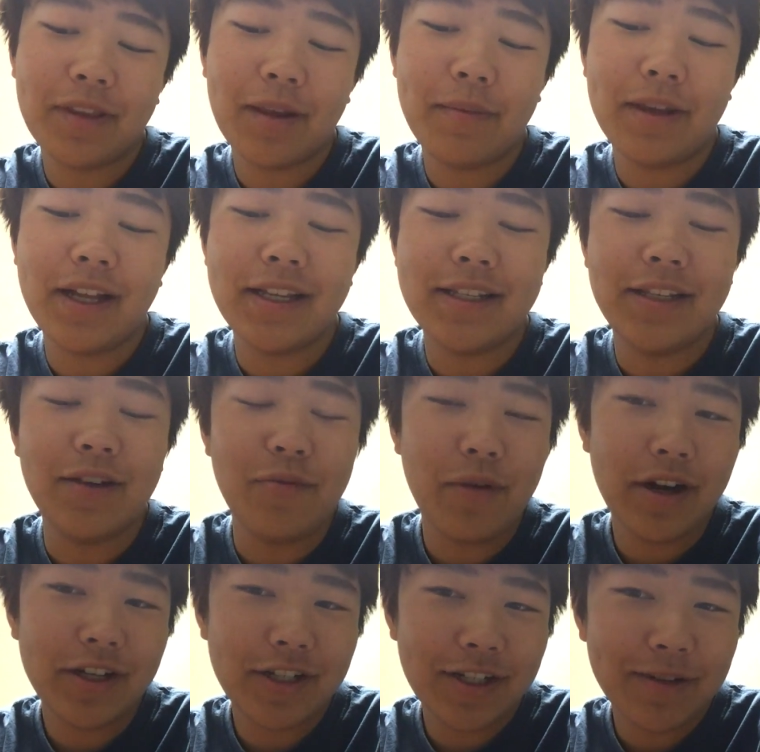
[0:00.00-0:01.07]
because you
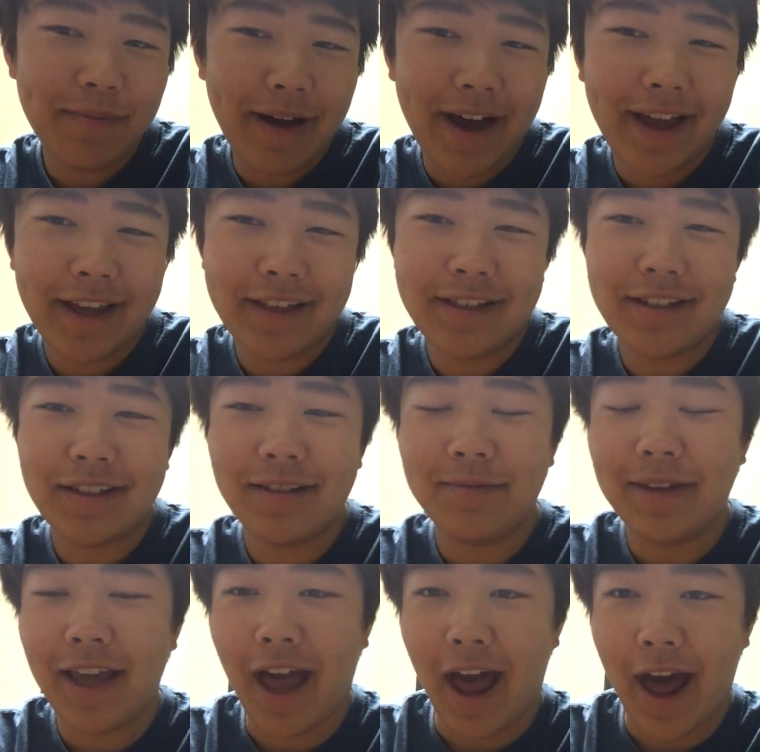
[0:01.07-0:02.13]
want your bias to
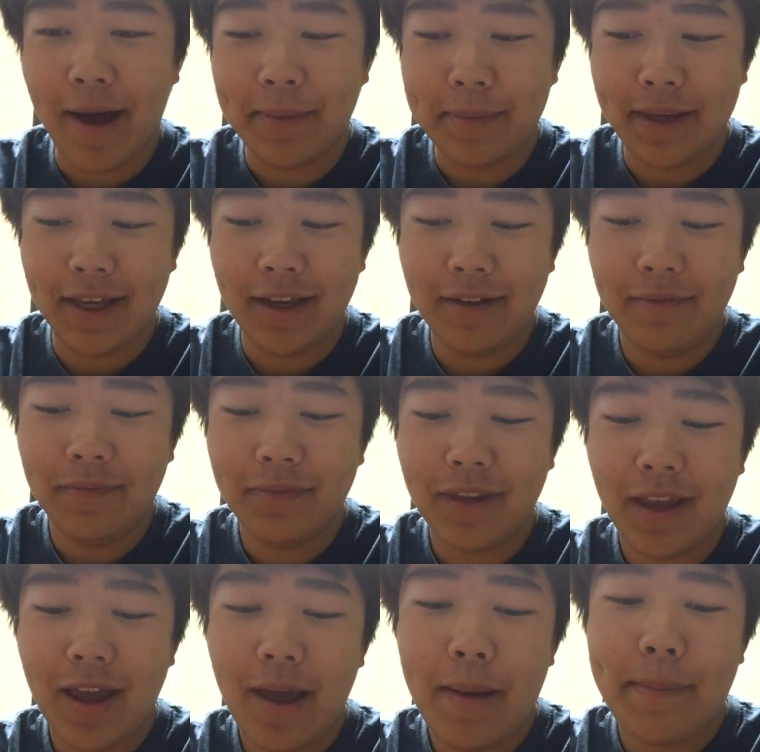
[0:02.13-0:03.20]
be happy,
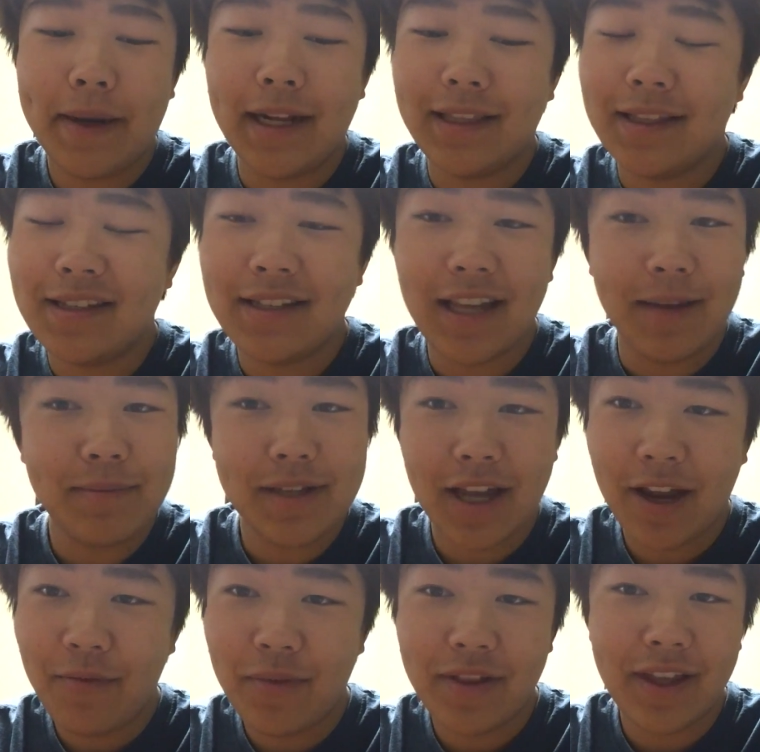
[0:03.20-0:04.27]
but at the same
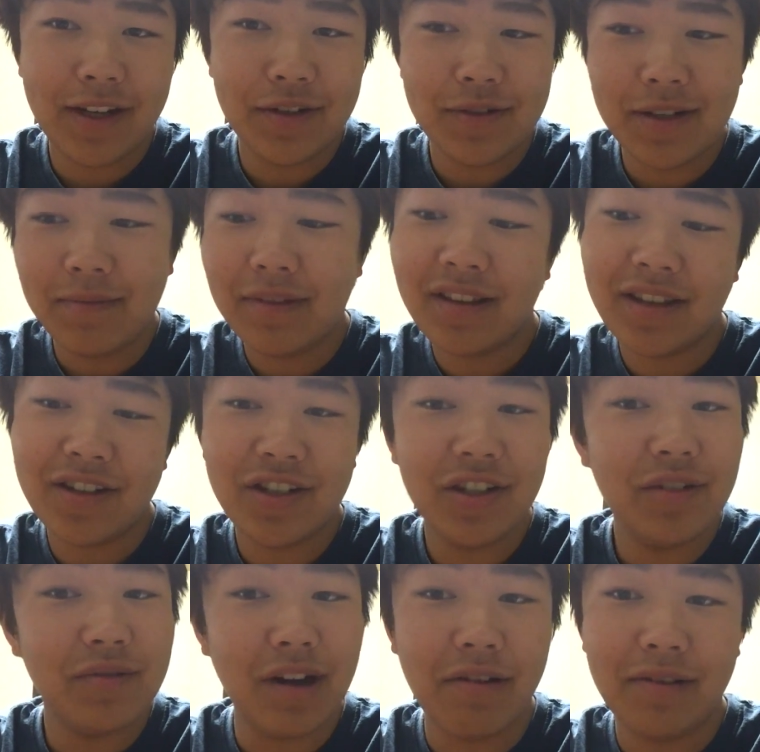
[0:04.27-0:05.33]
time, when they do something that
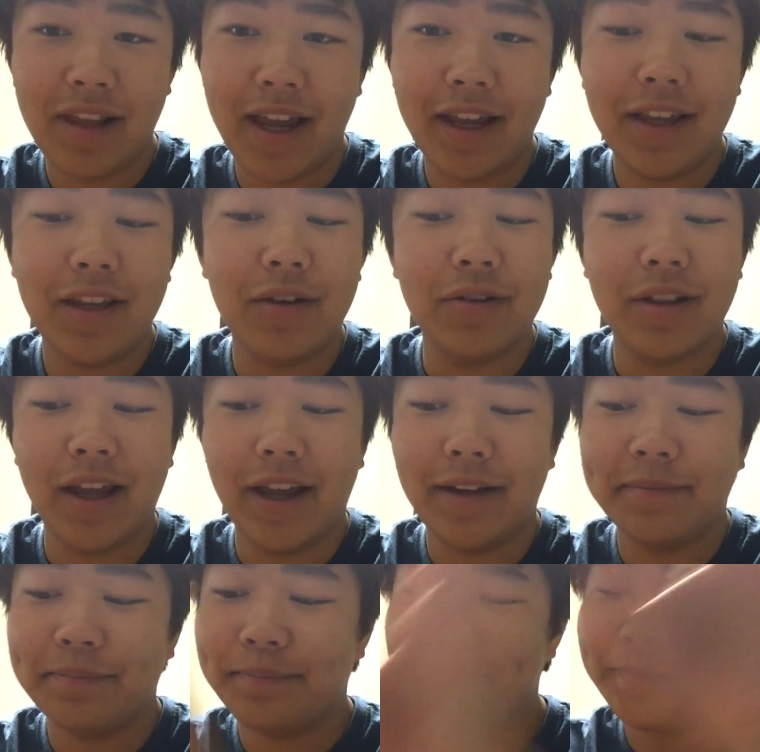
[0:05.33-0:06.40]
you don't like, you're like,
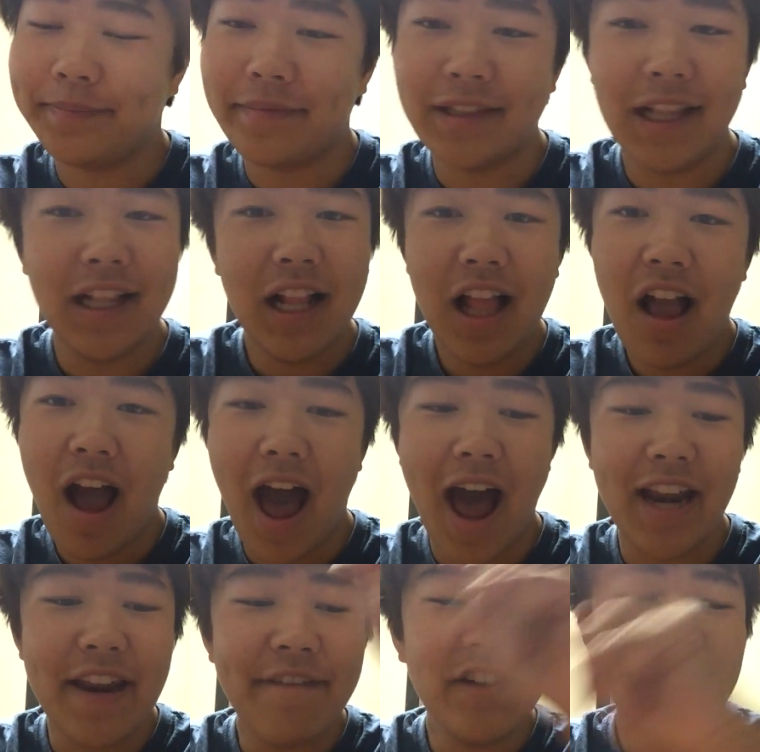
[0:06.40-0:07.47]

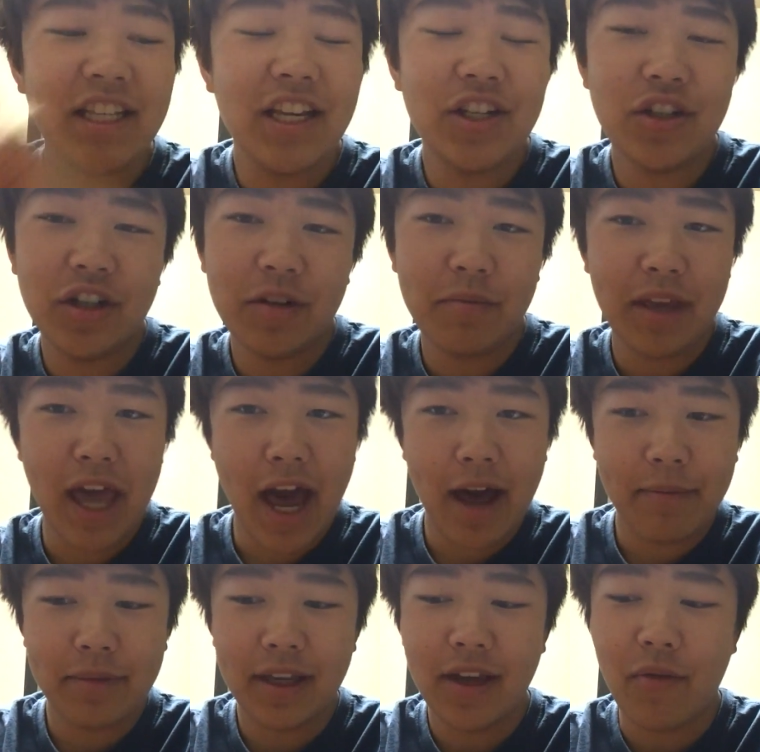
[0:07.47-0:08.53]
I never said you could be
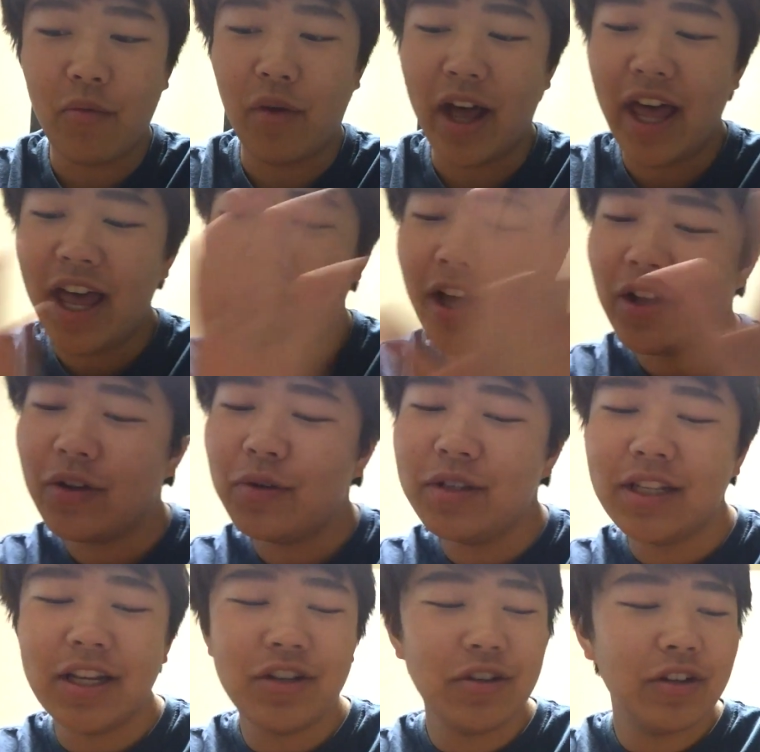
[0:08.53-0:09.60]
happy. What? Who
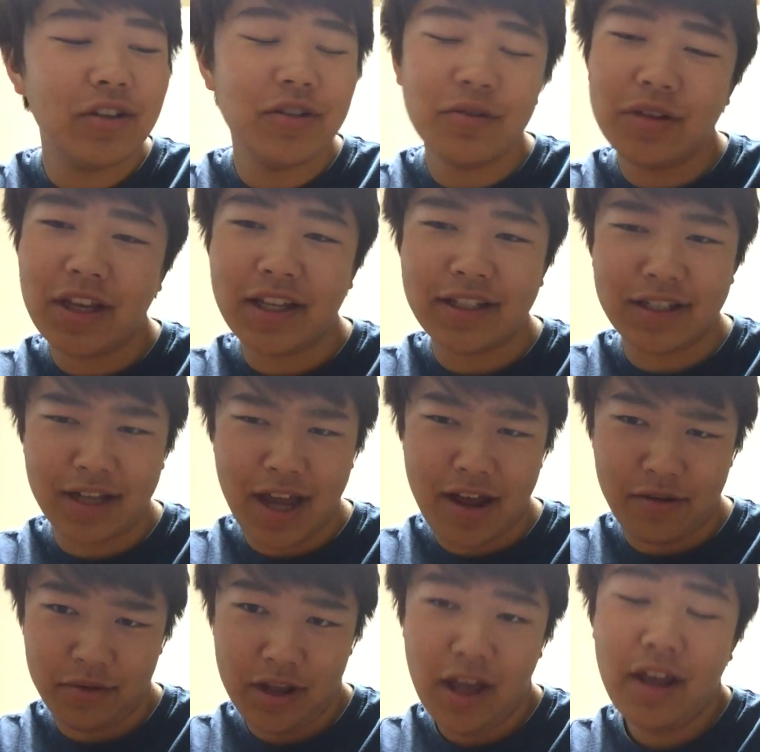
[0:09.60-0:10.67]
said you could do this? No.